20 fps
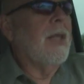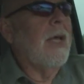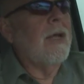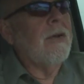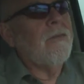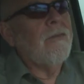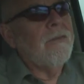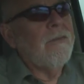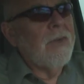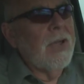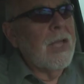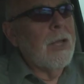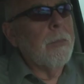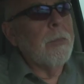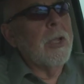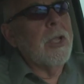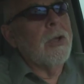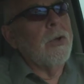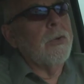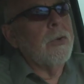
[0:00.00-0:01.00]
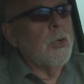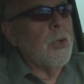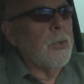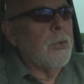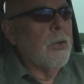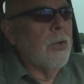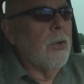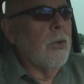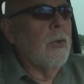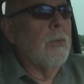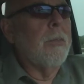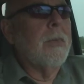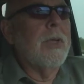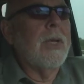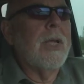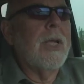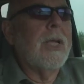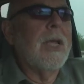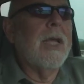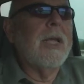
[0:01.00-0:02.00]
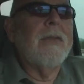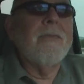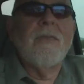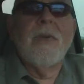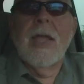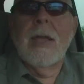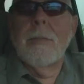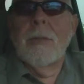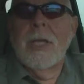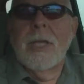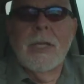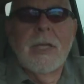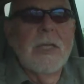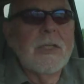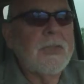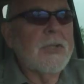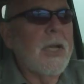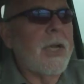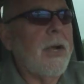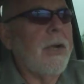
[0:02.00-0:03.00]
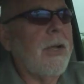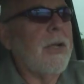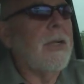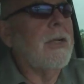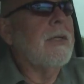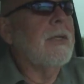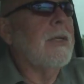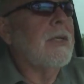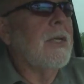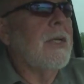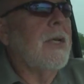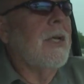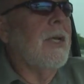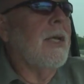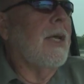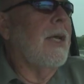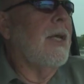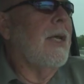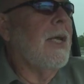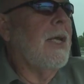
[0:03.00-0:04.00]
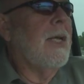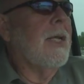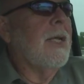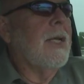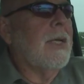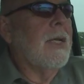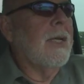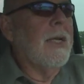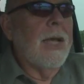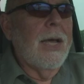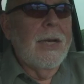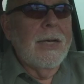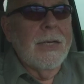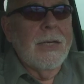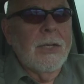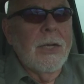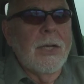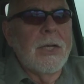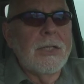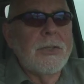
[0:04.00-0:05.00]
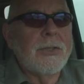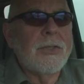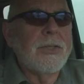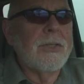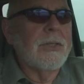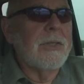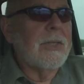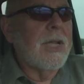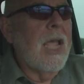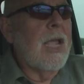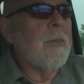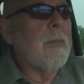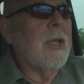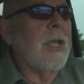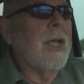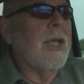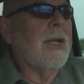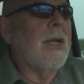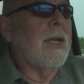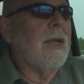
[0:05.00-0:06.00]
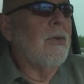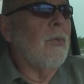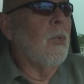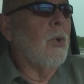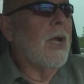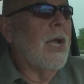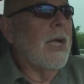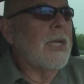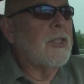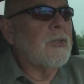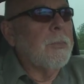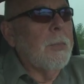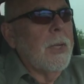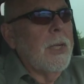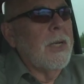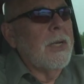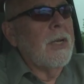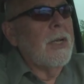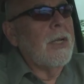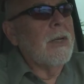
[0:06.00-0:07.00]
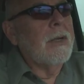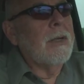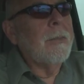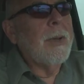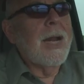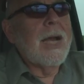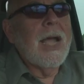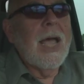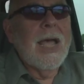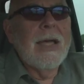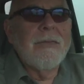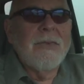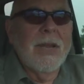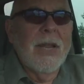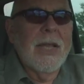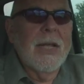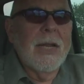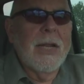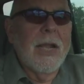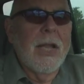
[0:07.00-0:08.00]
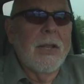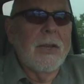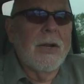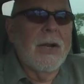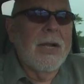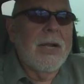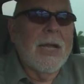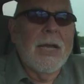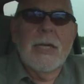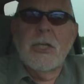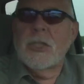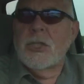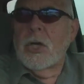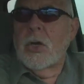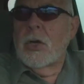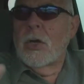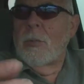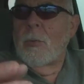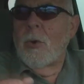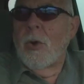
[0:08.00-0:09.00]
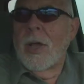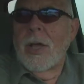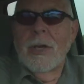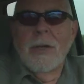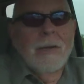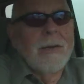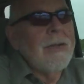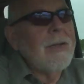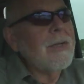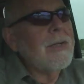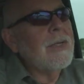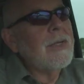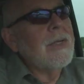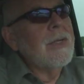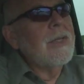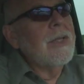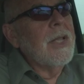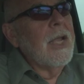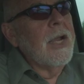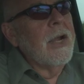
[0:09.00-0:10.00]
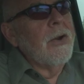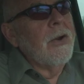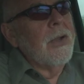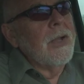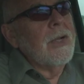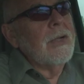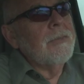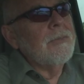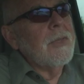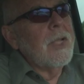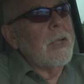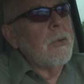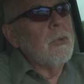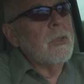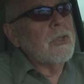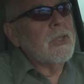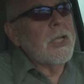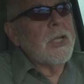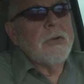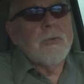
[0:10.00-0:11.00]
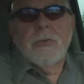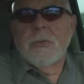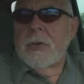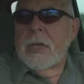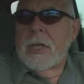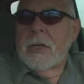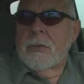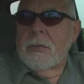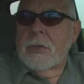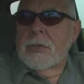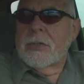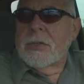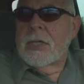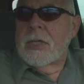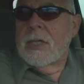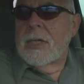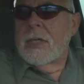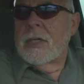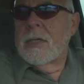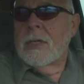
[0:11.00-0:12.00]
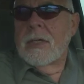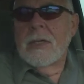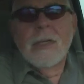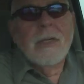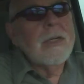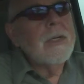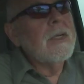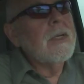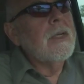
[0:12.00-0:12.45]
that found me on YouTube, and he had family in this area, and he got in touch and came in, and we got to spend about a half a day together. I kind of showed him around the area. He was interested in the